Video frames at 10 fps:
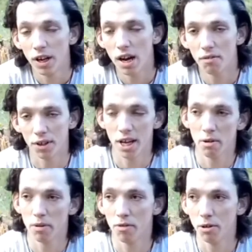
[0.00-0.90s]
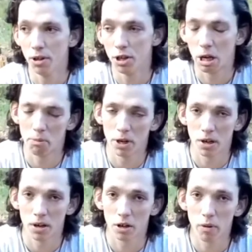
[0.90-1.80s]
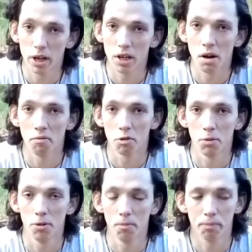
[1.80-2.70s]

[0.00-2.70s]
have the kit with you, then you can be quite uncomfortable.